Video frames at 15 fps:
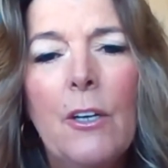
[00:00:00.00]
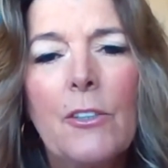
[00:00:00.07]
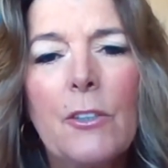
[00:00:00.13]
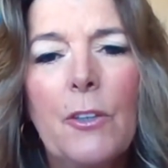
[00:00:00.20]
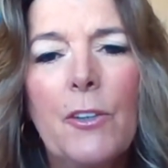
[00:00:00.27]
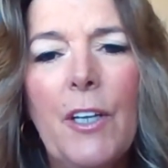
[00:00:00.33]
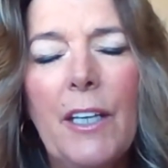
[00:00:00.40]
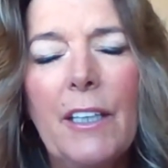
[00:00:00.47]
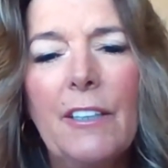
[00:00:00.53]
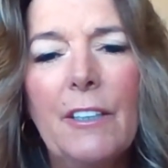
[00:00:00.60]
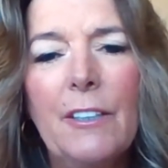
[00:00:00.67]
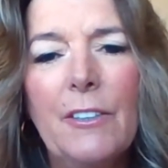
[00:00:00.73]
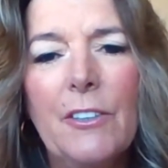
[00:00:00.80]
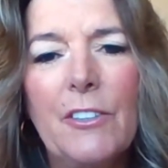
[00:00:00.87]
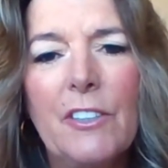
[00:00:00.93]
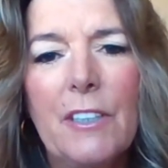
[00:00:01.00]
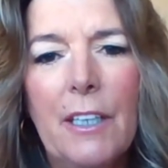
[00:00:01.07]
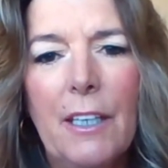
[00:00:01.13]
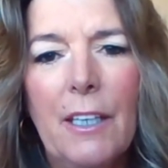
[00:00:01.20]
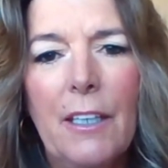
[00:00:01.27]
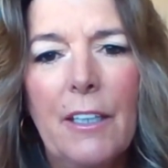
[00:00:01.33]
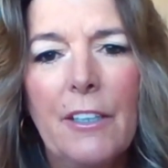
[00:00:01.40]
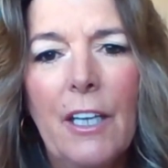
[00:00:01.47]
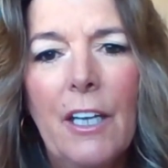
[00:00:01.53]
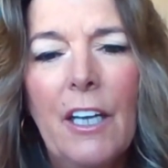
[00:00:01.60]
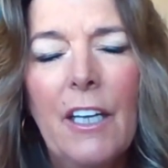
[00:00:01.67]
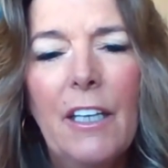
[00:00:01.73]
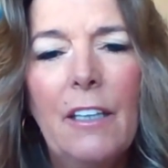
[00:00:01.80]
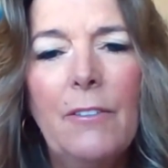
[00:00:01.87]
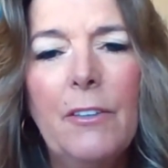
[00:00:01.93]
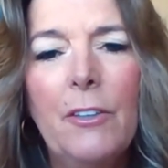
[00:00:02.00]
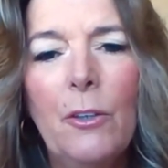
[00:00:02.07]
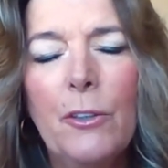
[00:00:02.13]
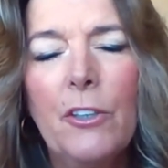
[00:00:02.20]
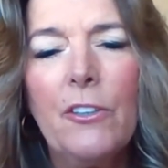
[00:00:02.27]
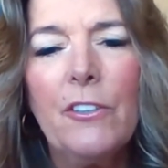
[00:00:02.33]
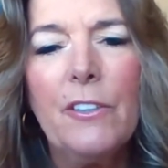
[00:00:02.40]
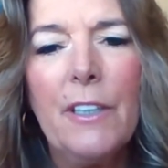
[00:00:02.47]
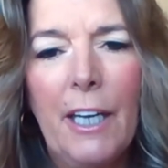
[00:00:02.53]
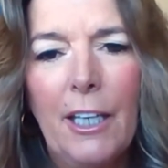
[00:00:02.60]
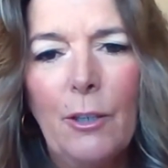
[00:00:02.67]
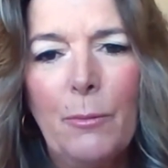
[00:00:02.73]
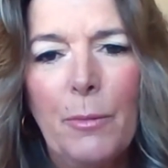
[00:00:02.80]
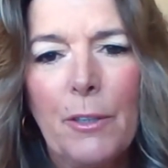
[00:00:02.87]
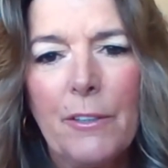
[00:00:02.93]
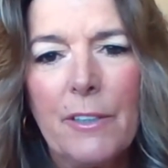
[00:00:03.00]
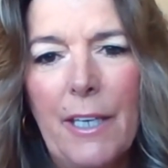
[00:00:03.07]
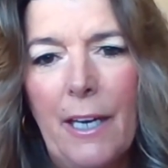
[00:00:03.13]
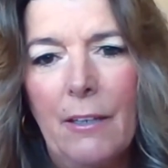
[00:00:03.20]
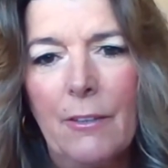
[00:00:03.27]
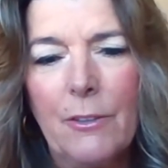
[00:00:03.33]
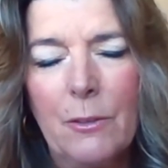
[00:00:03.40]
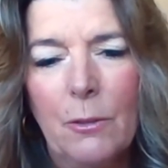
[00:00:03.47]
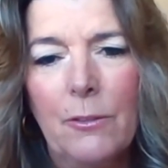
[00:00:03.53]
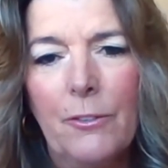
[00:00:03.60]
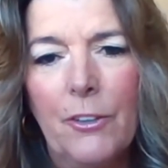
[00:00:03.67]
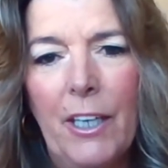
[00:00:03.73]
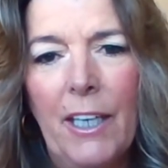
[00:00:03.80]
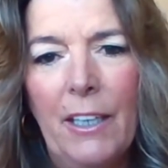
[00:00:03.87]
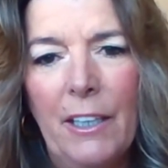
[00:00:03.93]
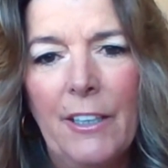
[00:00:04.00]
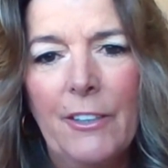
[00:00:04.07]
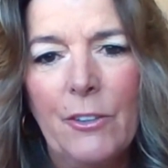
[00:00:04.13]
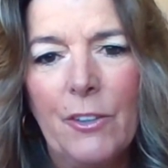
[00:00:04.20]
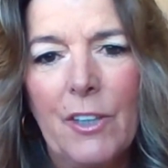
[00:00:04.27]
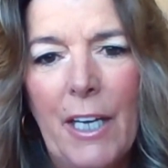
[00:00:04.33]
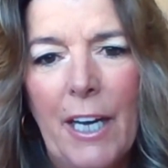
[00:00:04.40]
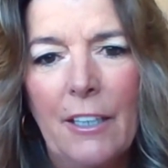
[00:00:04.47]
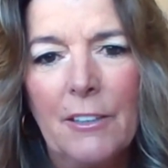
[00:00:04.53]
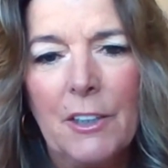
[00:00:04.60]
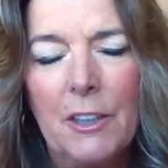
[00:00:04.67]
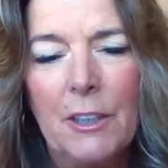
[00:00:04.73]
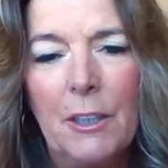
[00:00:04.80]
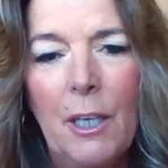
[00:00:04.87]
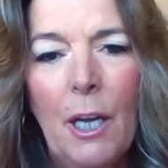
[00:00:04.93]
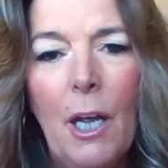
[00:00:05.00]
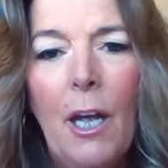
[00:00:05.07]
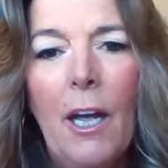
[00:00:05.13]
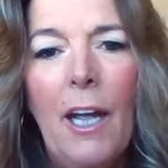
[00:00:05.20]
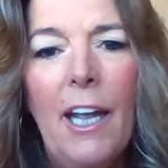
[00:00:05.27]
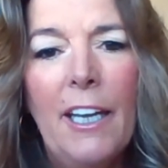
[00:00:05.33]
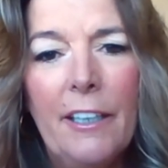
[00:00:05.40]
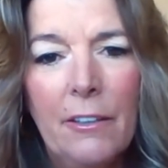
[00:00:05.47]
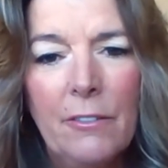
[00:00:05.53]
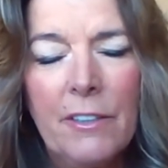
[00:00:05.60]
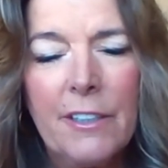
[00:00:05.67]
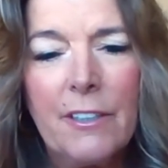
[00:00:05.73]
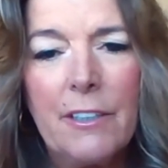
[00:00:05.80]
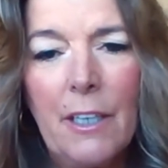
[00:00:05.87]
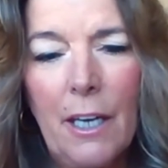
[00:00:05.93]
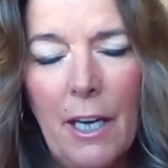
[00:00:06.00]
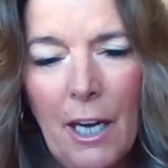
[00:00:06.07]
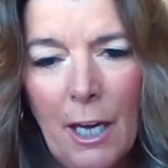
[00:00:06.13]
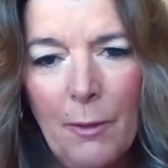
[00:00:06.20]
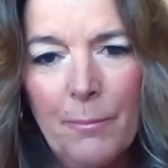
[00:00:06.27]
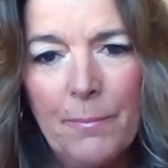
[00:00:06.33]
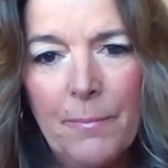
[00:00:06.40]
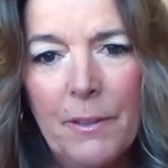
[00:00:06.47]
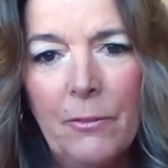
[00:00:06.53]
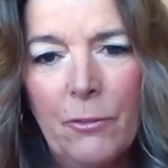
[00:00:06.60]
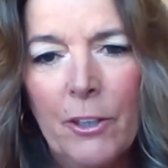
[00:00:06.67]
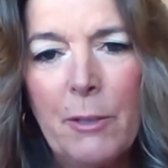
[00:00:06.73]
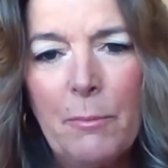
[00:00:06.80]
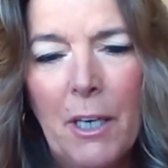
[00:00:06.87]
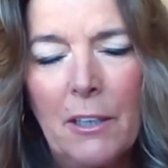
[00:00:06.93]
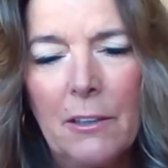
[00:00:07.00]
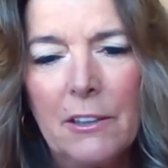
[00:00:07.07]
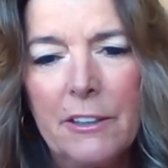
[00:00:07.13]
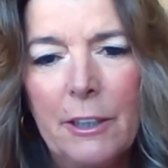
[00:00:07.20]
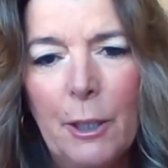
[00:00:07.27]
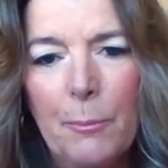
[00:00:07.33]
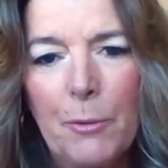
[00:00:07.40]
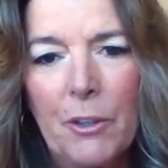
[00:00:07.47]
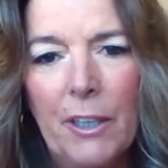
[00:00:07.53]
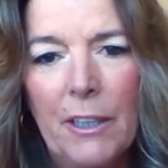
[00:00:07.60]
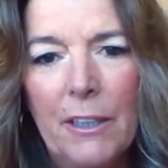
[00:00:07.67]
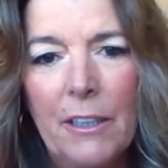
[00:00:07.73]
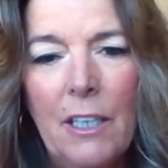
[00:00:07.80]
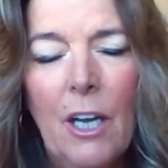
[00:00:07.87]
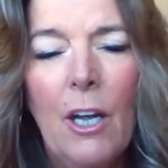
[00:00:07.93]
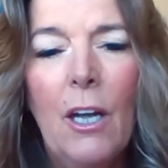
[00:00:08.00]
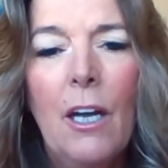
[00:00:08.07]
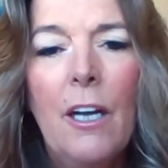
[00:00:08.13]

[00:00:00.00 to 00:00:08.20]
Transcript: so they can understand even though your neighbor's house sold for 800,000 and it was up remodeled and upgraded.